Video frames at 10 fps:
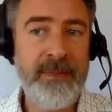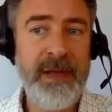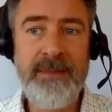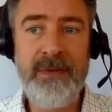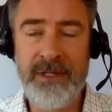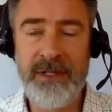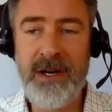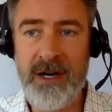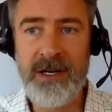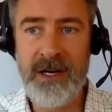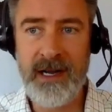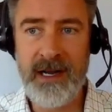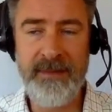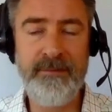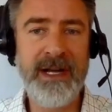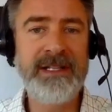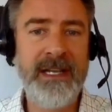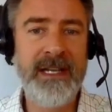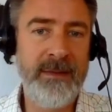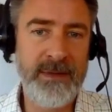people in Hong Kong and
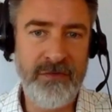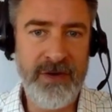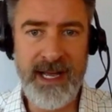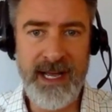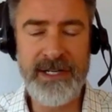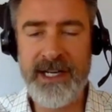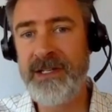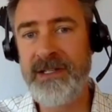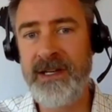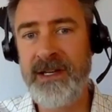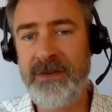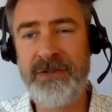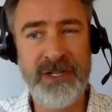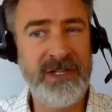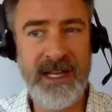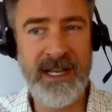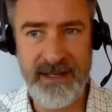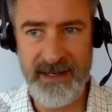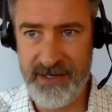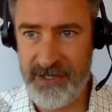busing them to re-education centers, just like they
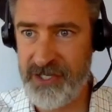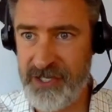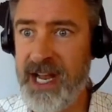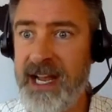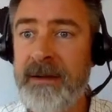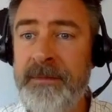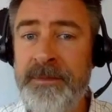did in Zhejiang.